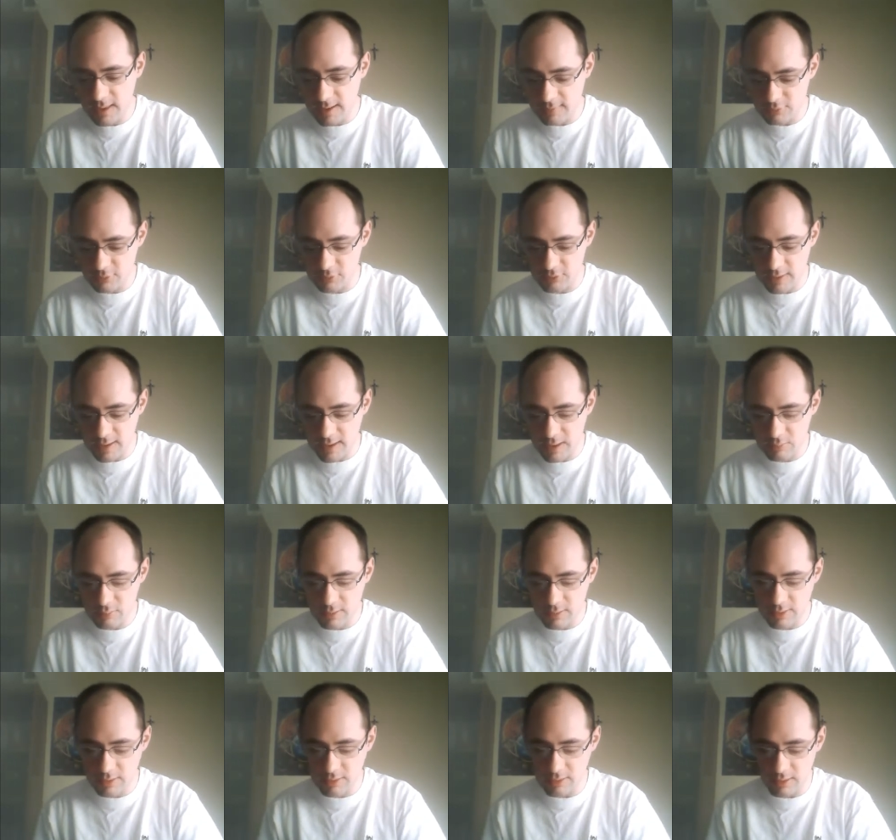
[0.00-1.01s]
After that,
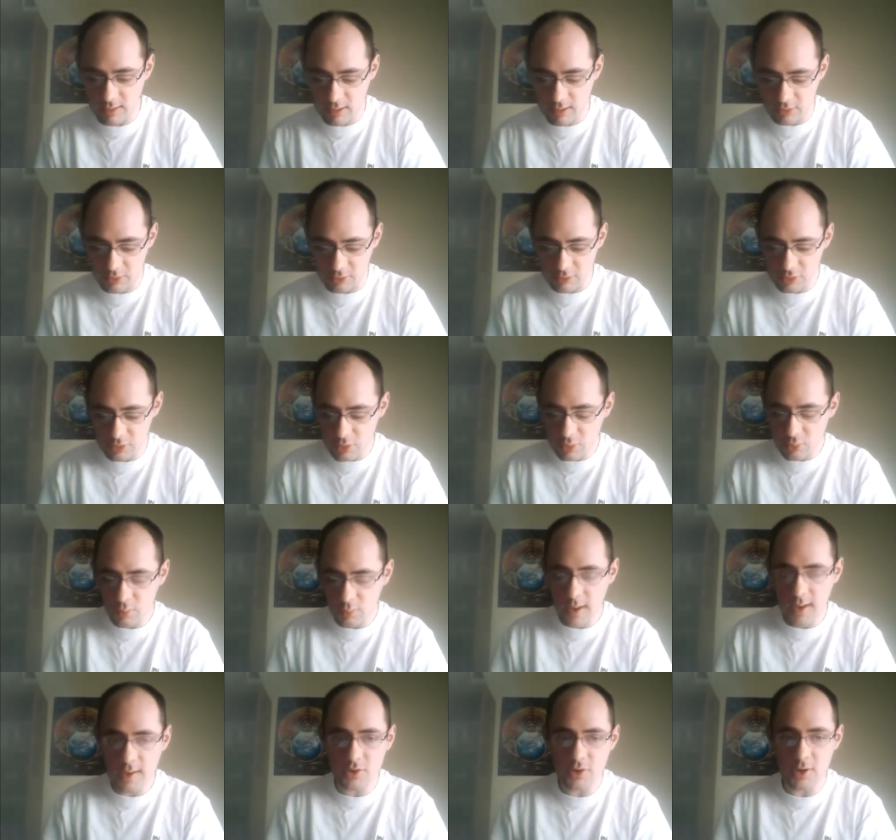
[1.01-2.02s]
we saw the
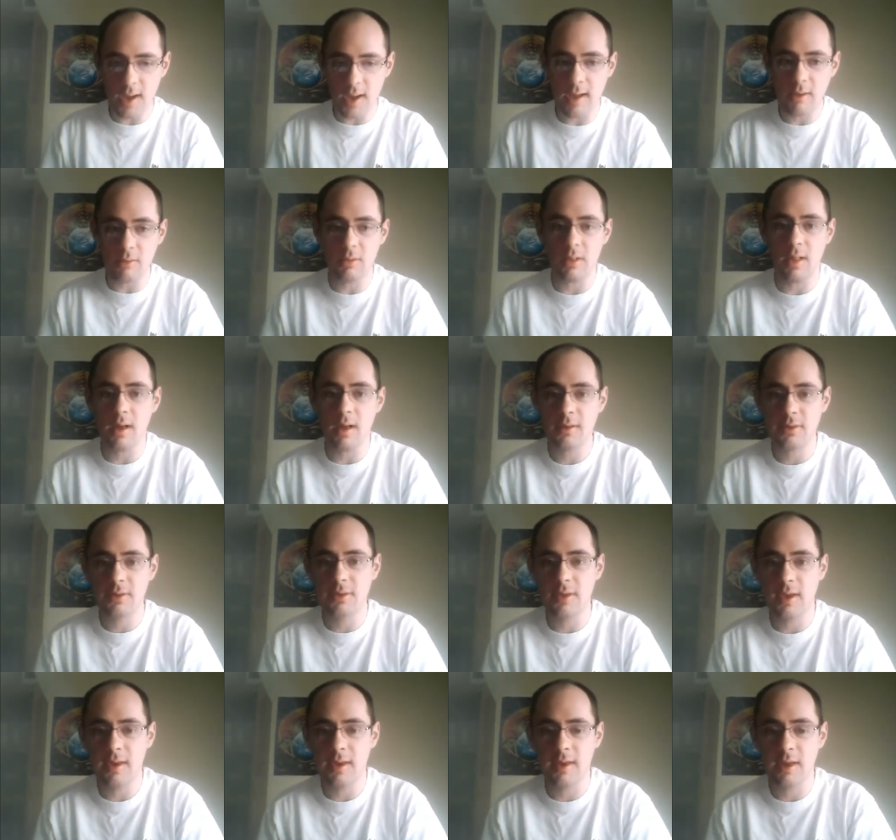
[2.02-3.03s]
New Age Outlaws
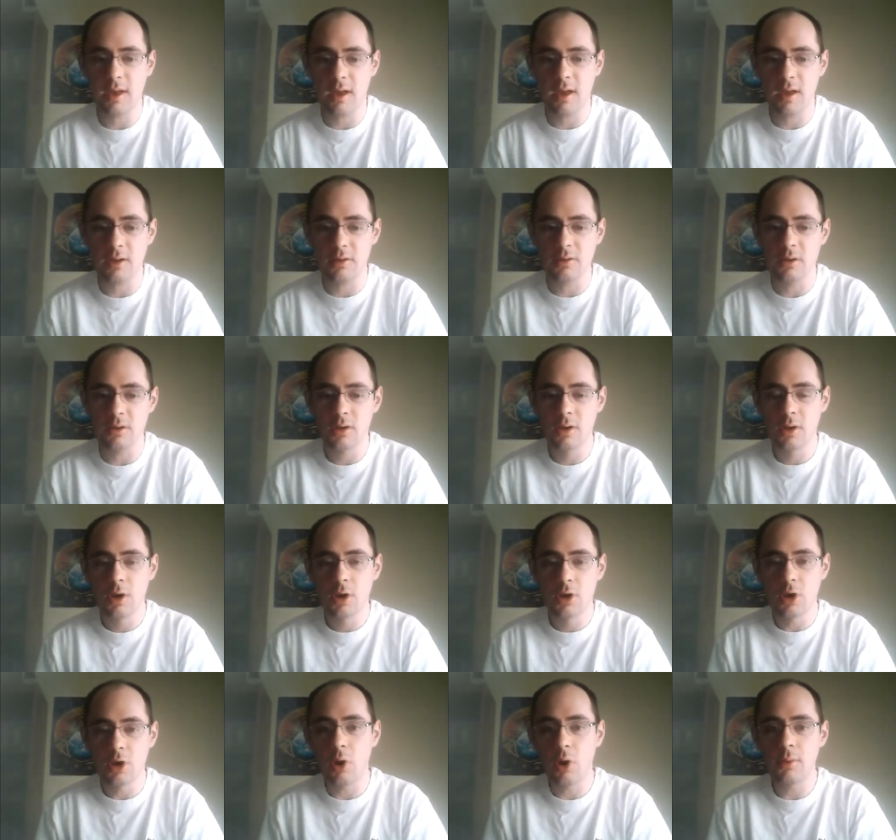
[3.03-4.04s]
take on
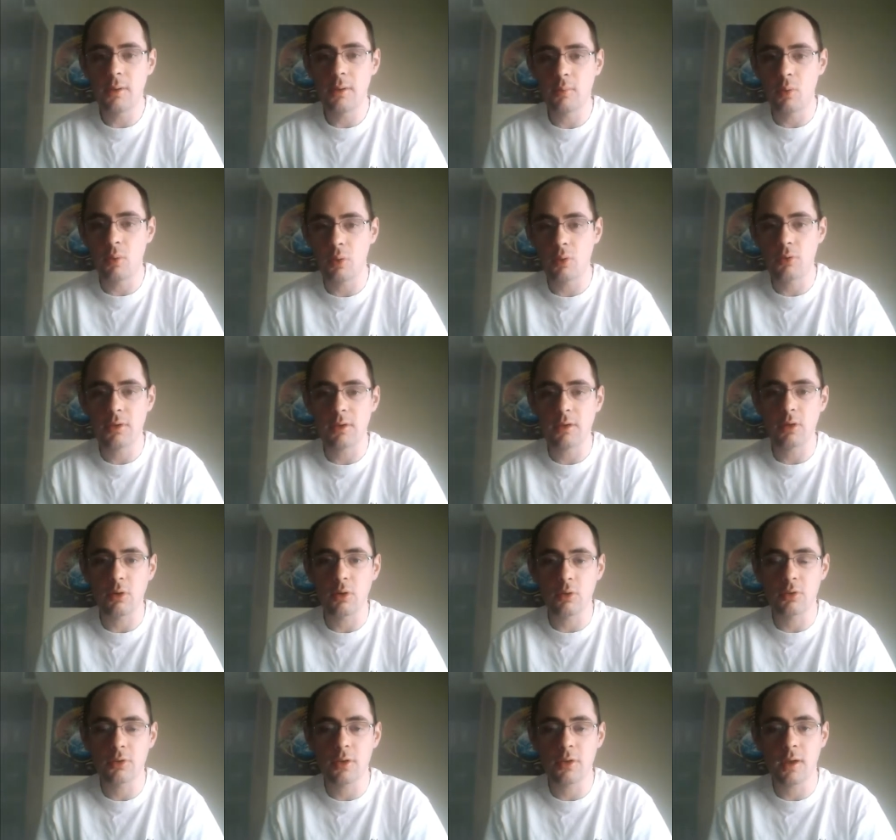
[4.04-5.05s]
Cody Rhodes and
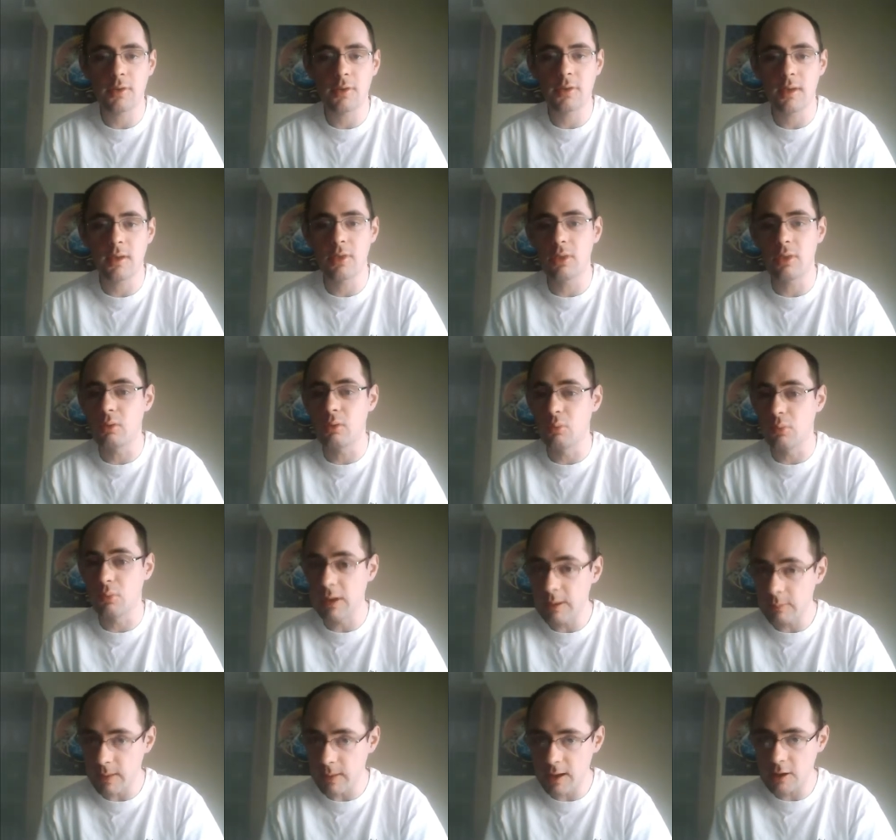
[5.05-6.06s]
Goldust in their
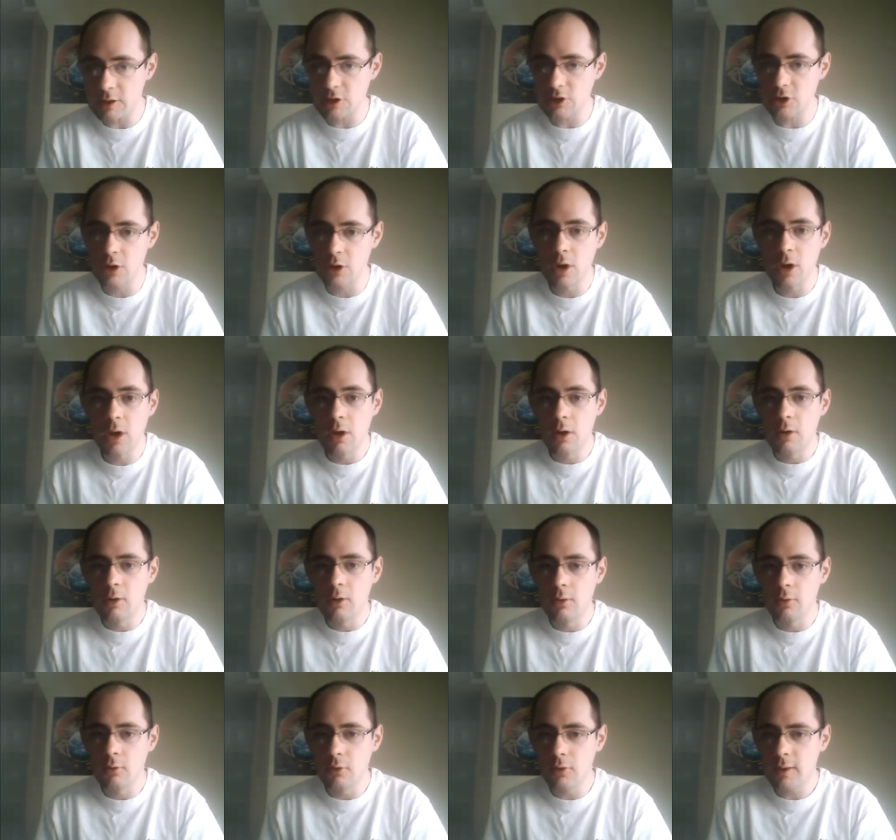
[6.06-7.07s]
rematch
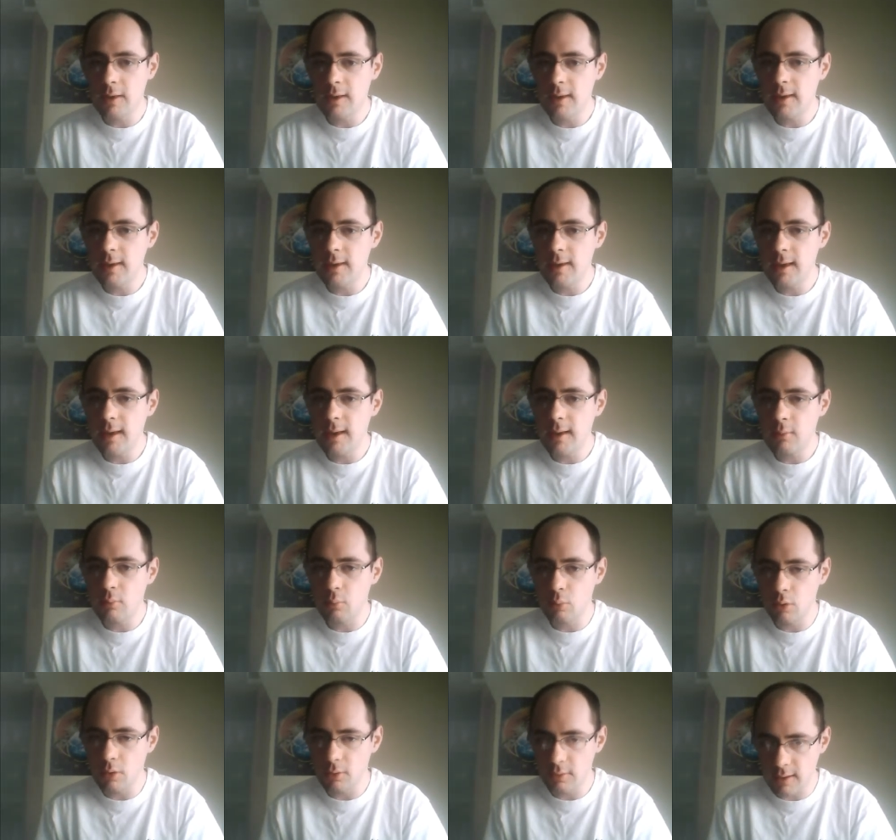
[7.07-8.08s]
for the
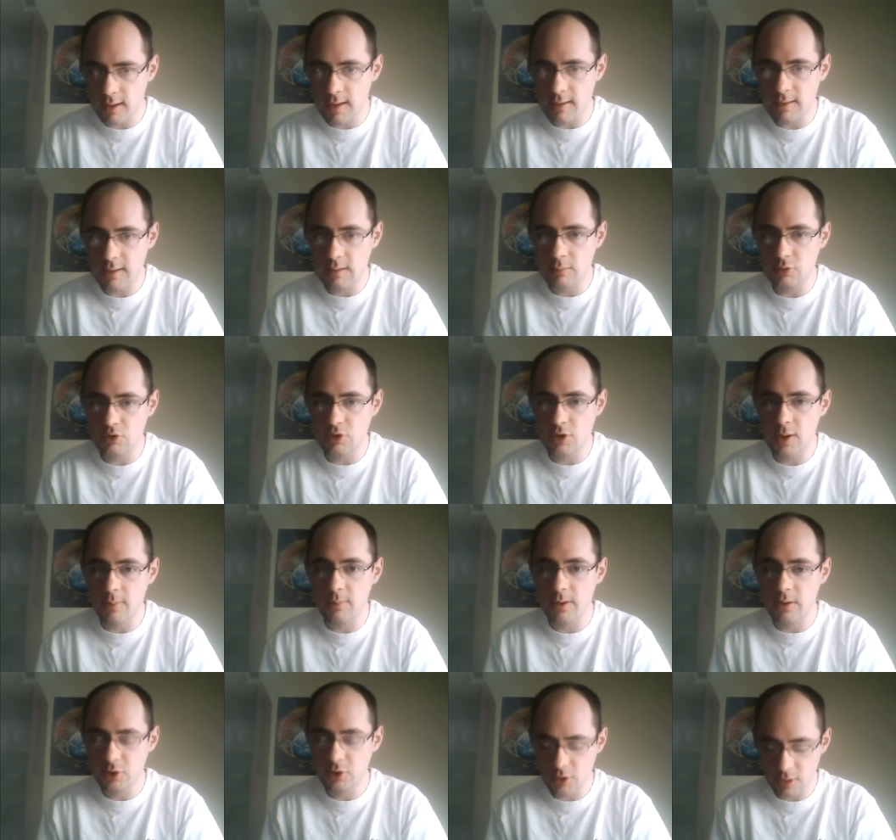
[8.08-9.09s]
World Tag Team
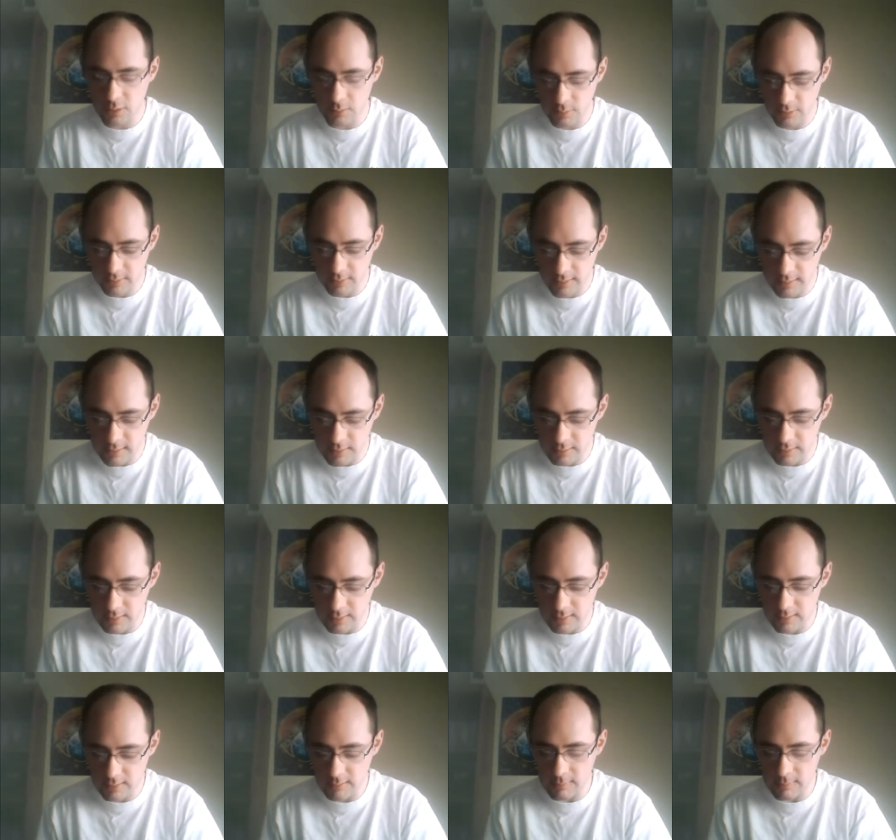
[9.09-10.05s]
Championships. And